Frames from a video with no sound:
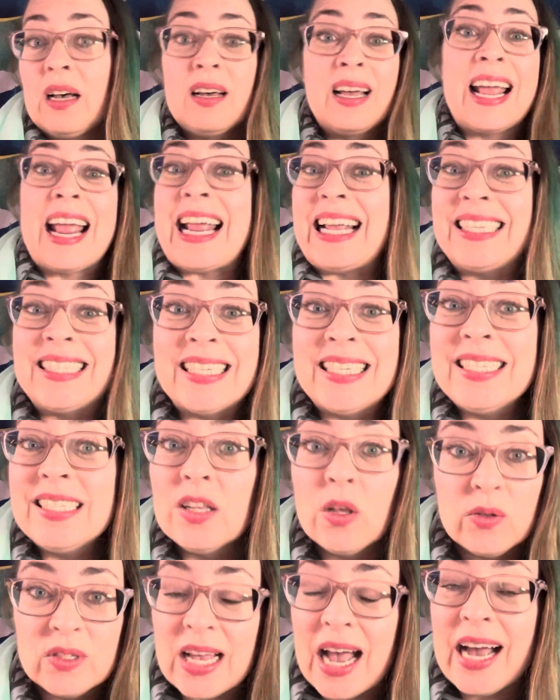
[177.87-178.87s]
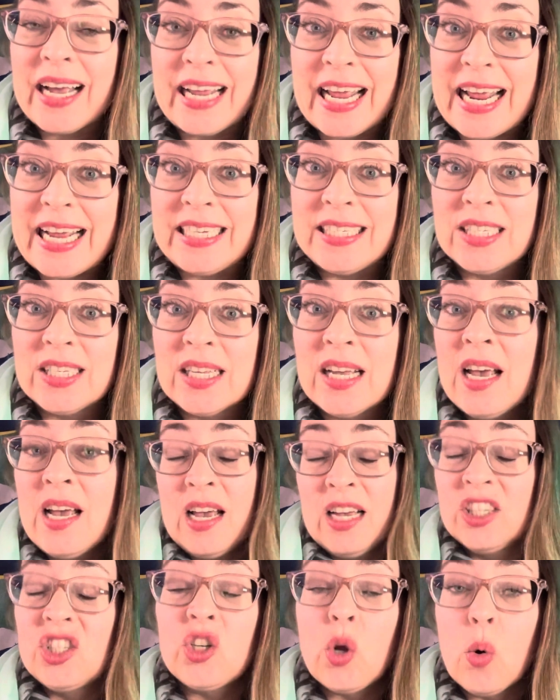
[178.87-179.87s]
ACEs, those high ACE
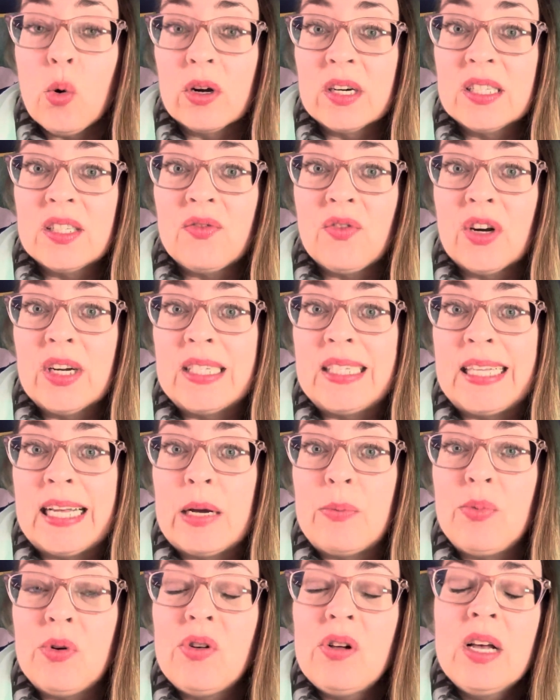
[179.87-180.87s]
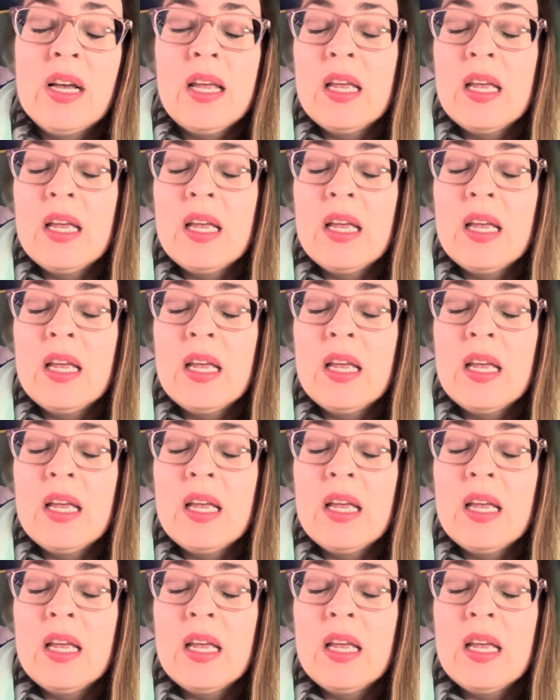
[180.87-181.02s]
scores, for example.